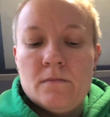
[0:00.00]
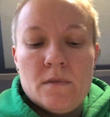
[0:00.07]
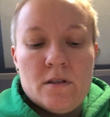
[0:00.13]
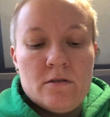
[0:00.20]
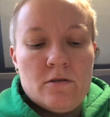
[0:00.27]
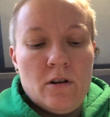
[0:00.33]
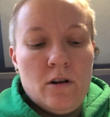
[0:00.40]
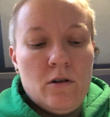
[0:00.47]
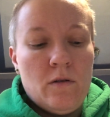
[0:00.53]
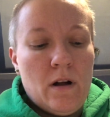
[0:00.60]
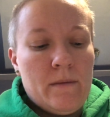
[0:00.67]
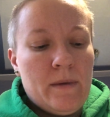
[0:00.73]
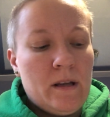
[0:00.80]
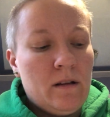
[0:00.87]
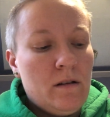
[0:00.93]
So, I
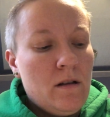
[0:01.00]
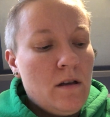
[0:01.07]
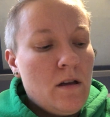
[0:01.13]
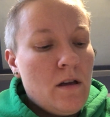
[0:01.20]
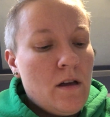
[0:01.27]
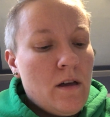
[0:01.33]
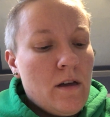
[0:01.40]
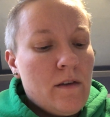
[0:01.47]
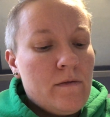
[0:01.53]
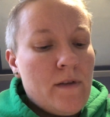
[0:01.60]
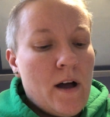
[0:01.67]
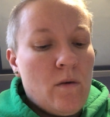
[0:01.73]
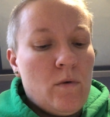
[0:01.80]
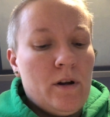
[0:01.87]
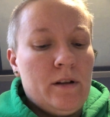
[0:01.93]
mean,
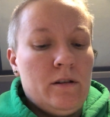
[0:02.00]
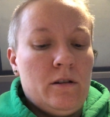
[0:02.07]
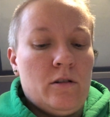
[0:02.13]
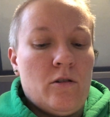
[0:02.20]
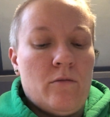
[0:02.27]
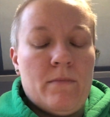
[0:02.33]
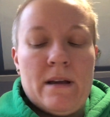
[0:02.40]
that one,